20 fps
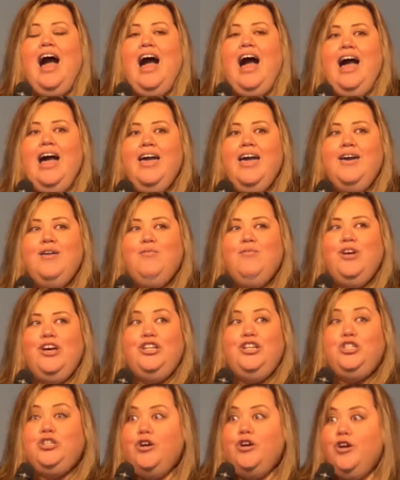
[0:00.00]
I
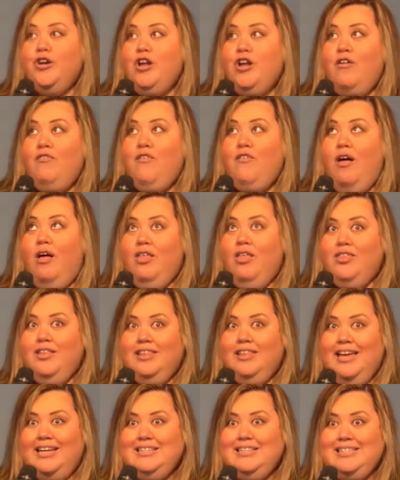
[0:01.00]
would turn off all the
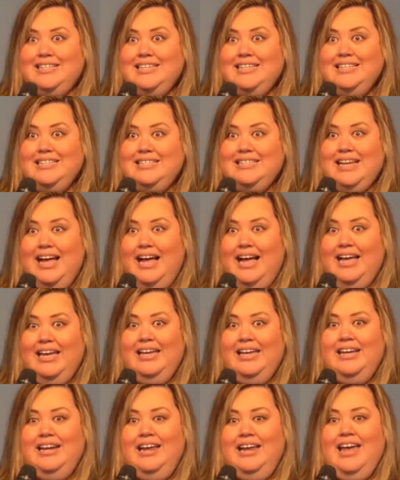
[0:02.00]
lights
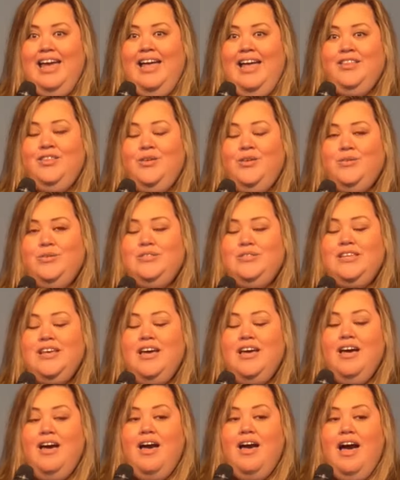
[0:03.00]
inside, and those
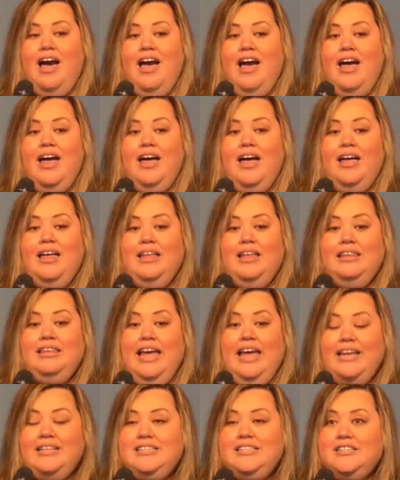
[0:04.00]

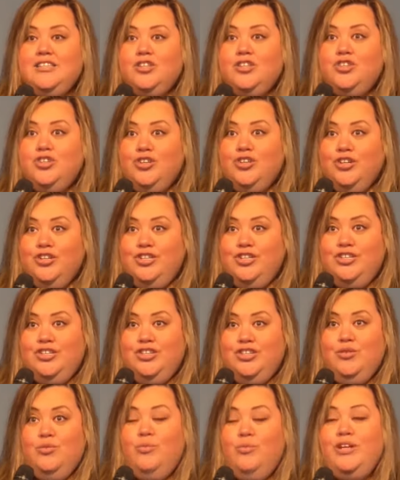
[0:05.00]
lights in the church,
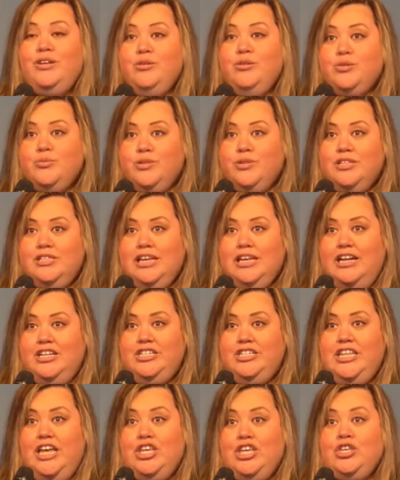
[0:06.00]
the windows were
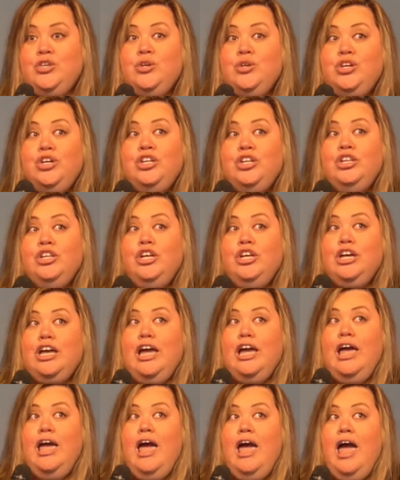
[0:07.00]
such that you could look